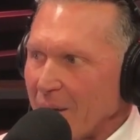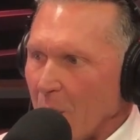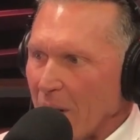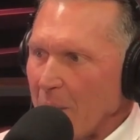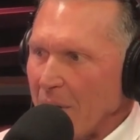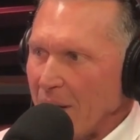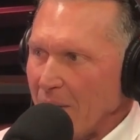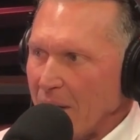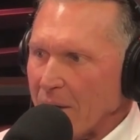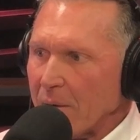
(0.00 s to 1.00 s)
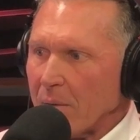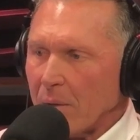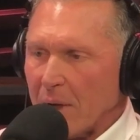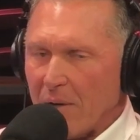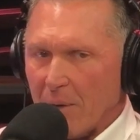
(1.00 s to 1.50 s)
We're going to be
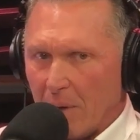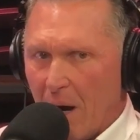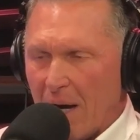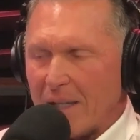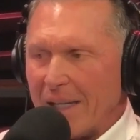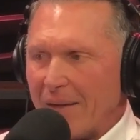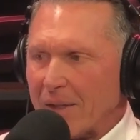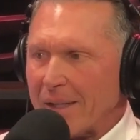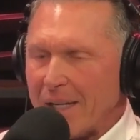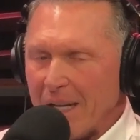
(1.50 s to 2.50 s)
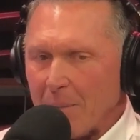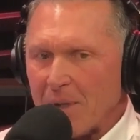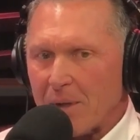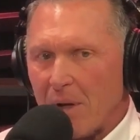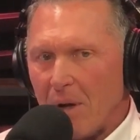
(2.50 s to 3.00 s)
looking for Lonnie to give us
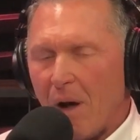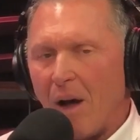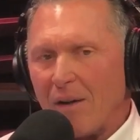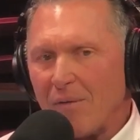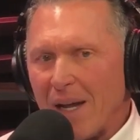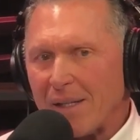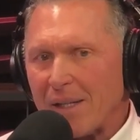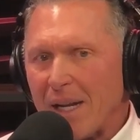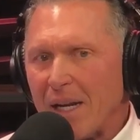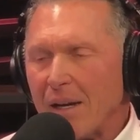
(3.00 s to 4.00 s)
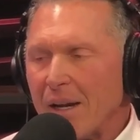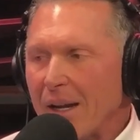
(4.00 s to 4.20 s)
tips on investing,